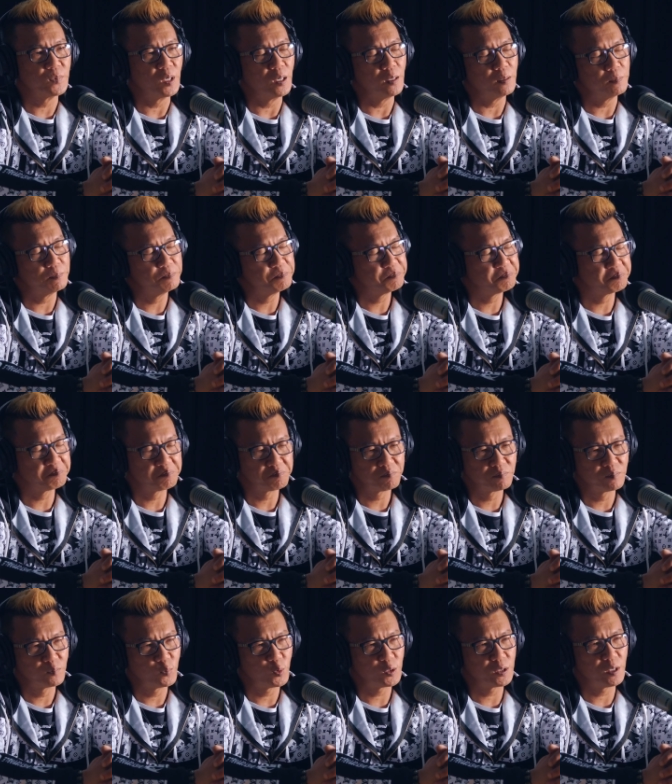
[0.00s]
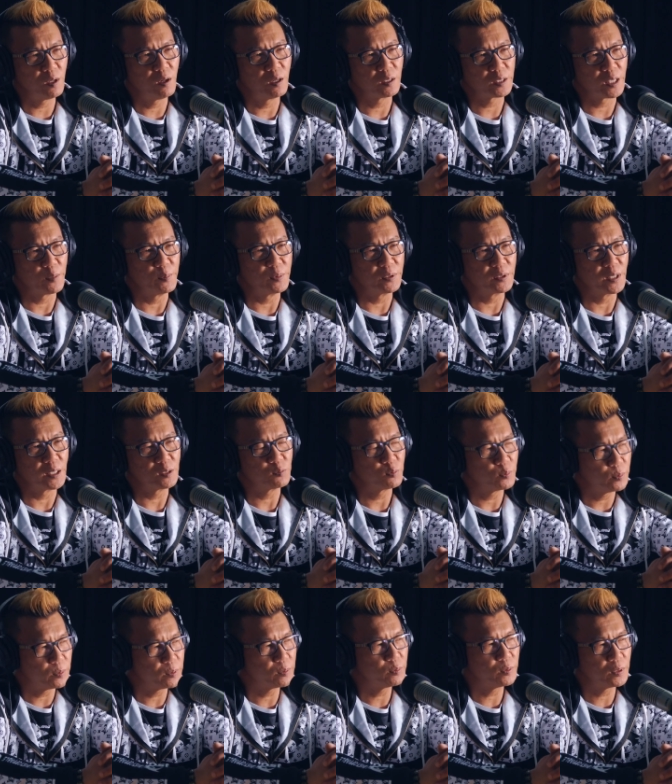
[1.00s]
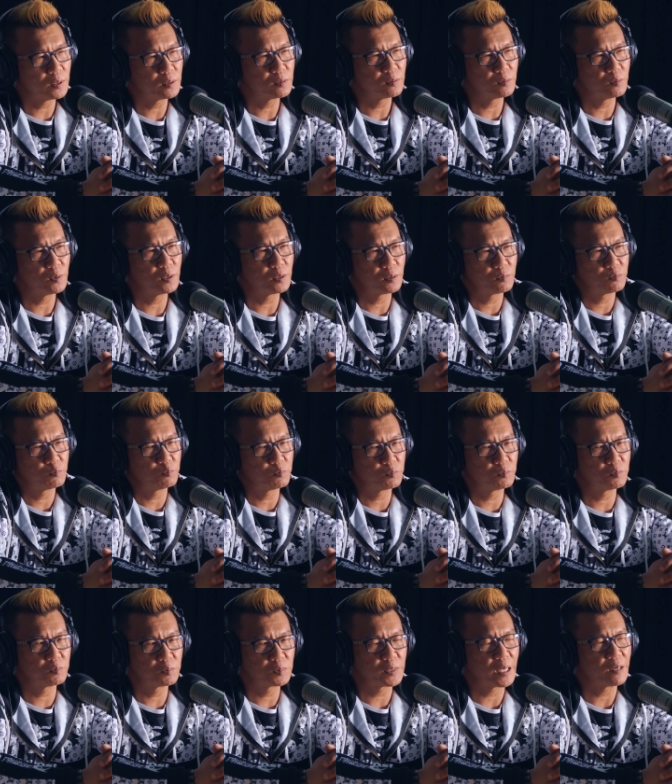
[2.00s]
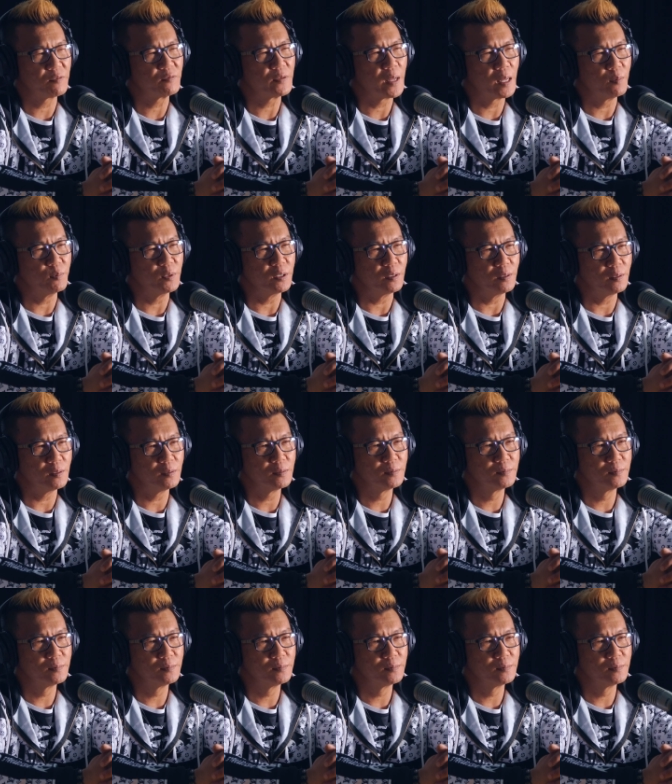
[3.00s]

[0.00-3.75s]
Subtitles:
But we still all keep in touch. We're pretty tight family,